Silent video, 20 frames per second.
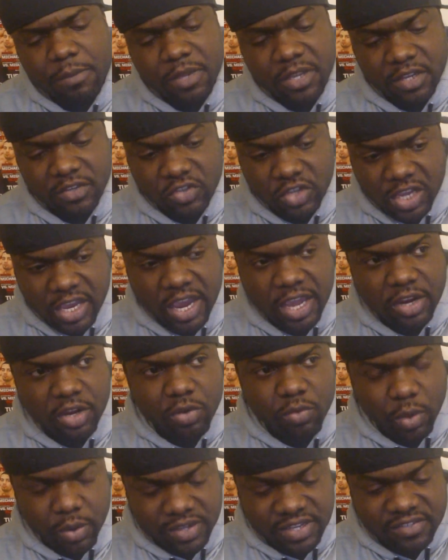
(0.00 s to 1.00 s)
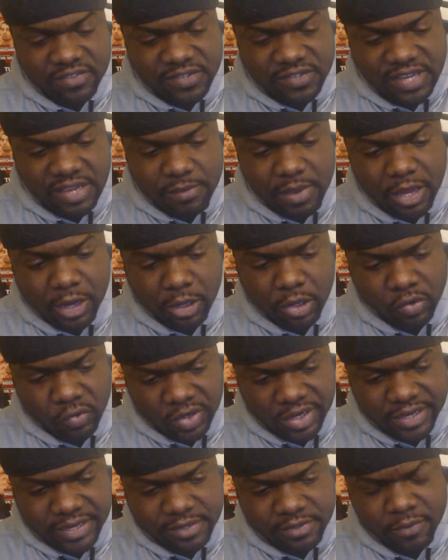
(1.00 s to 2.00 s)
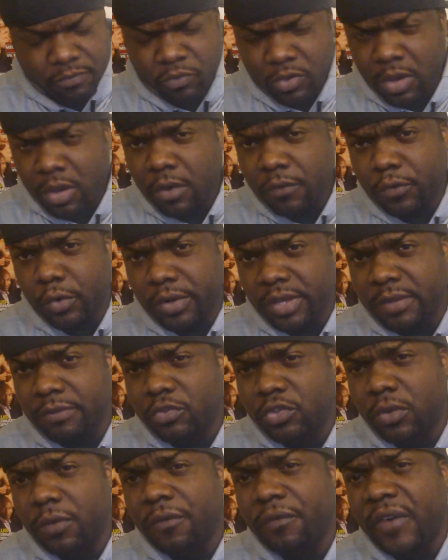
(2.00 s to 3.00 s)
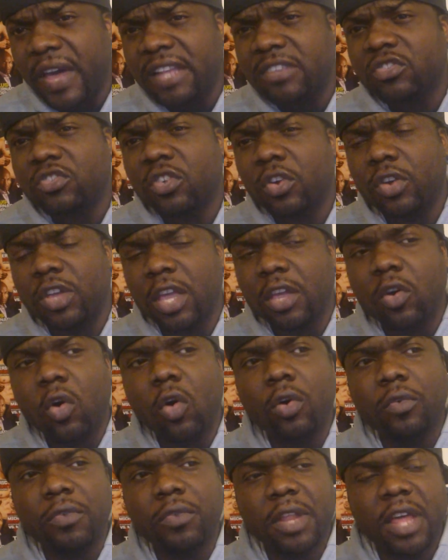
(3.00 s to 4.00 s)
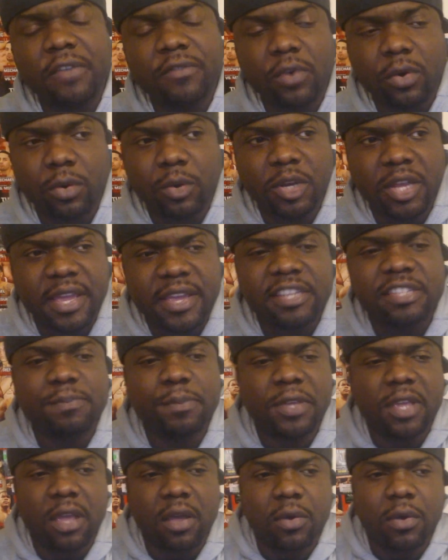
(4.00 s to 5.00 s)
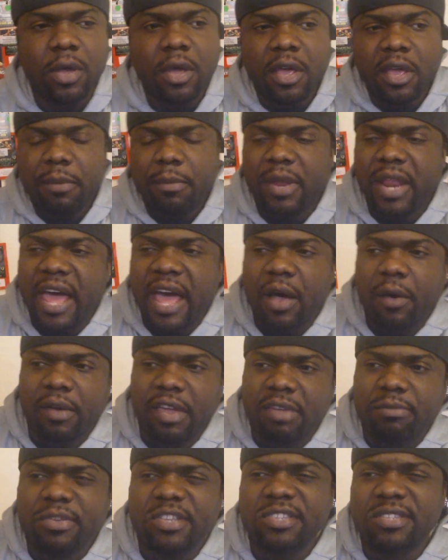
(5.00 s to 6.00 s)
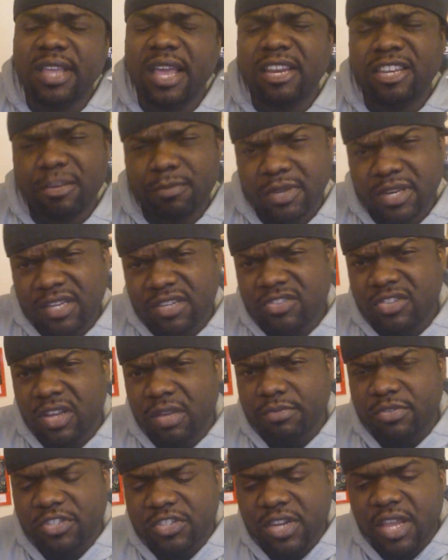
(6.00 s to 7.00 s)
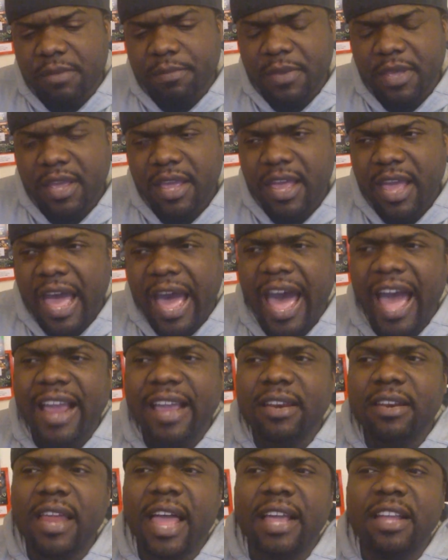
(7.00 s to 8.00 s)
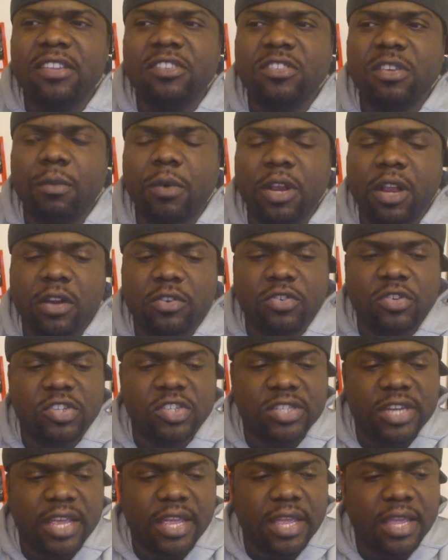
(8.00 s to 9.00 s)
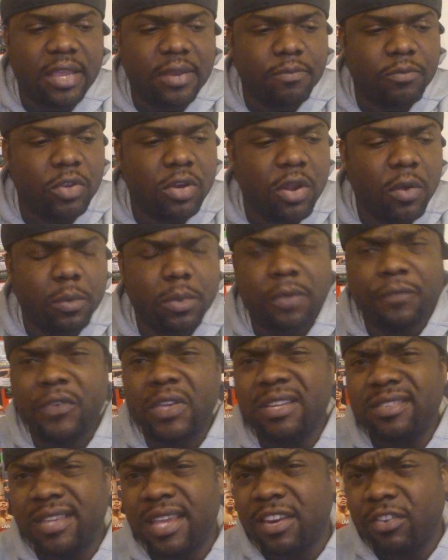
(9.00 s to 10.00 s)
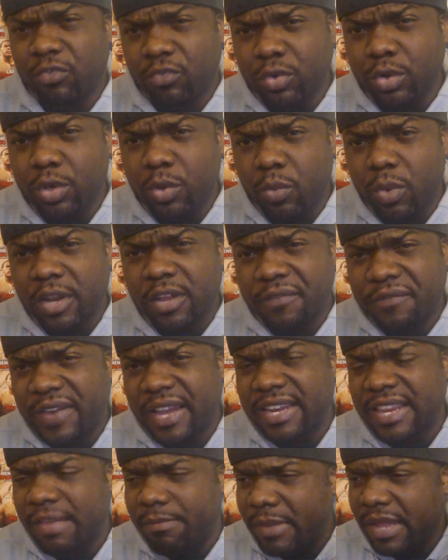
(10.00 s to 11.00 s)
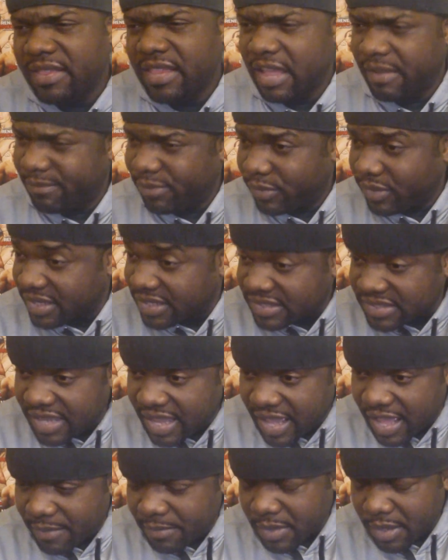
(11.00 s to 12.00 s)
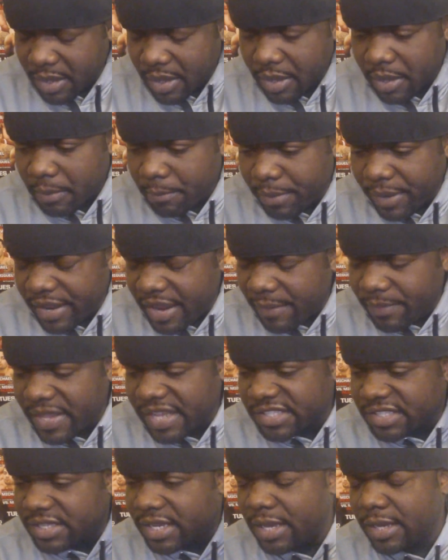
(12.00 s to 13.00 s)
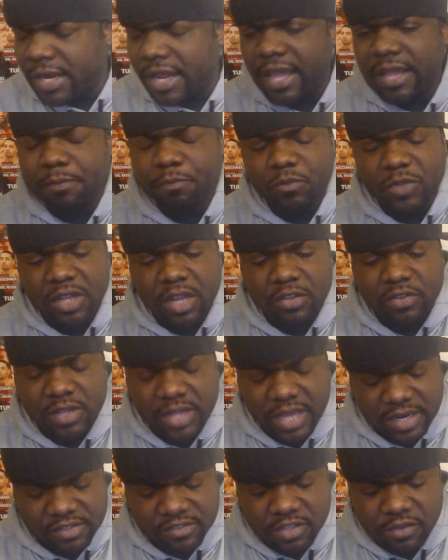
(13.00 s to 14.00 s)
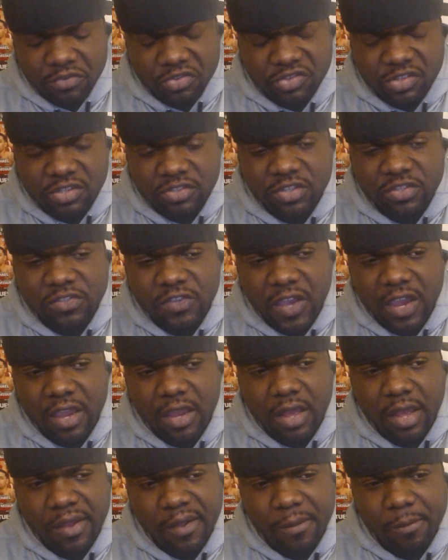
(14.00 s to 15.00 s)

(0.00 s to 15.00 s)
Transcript: because he had, well, his team had agreed for him to fight Sergey Kovalev on HBO, but Al Haymon signed him and he jumped ship. I can somewhat understand, you know, if he didn't really want to fight him at that point in time. But I'm not saying that Adonis Stevenson is afraid